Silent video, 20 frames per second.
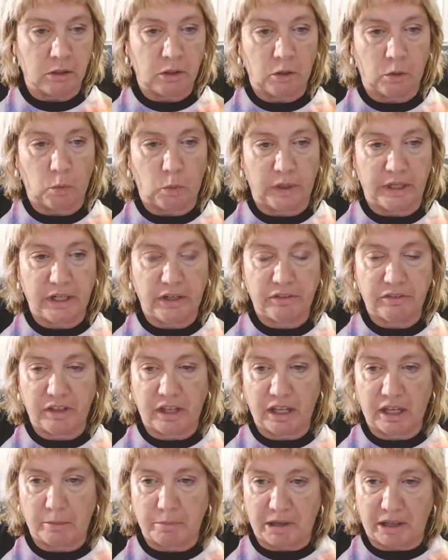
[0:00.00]
What do you
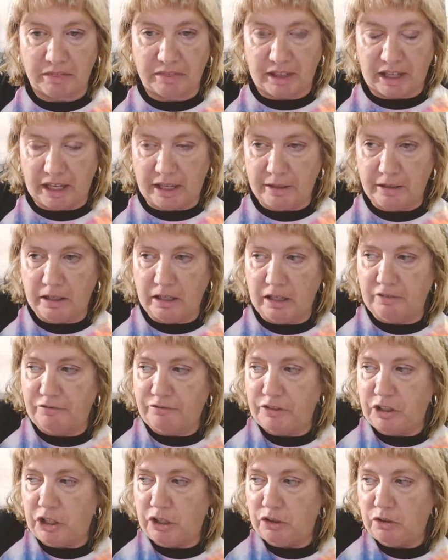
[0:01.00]
think about that?
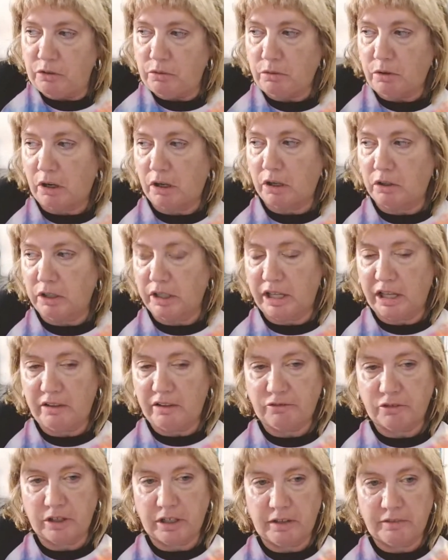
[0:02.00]
If you are
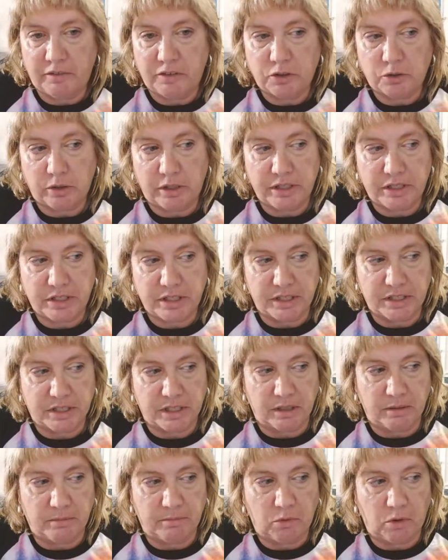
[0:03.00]
looking for an inventory
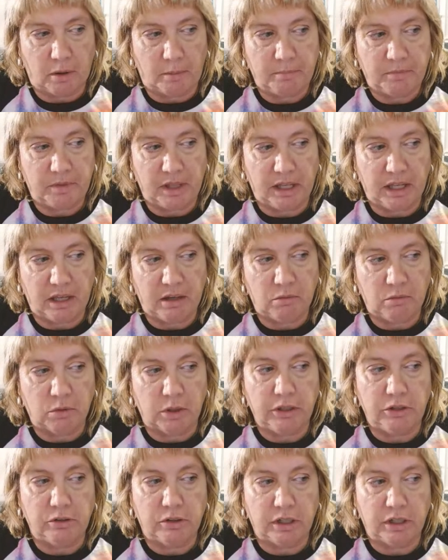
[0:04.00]
system, I'm thinking
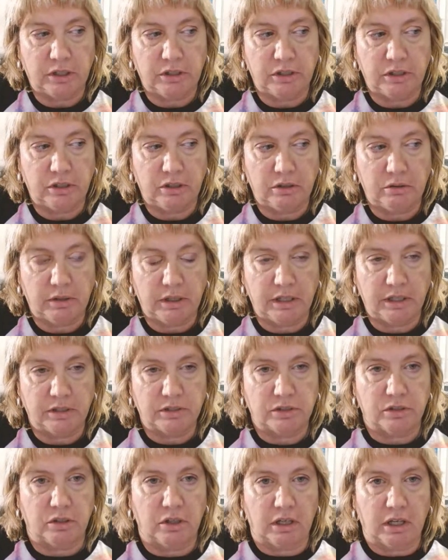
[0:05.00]
what you can do
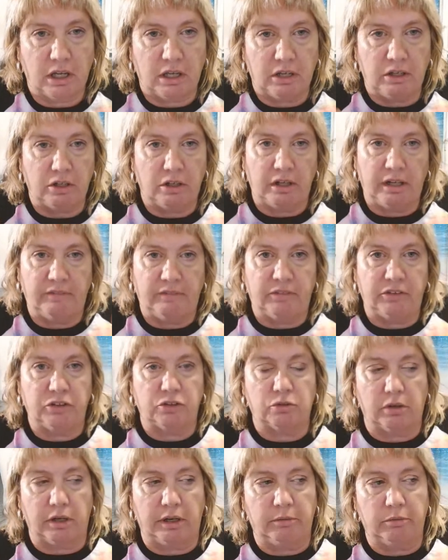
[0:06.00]
is look in your
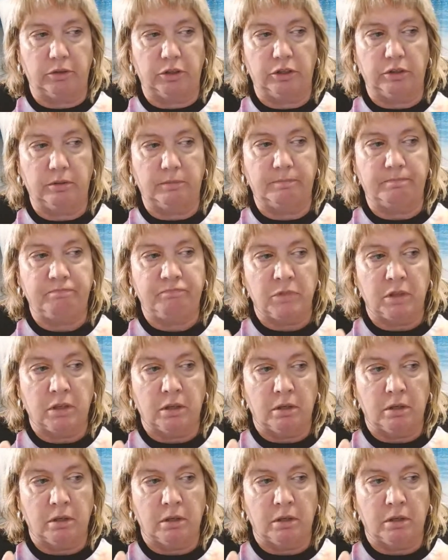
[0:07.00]
inventory room,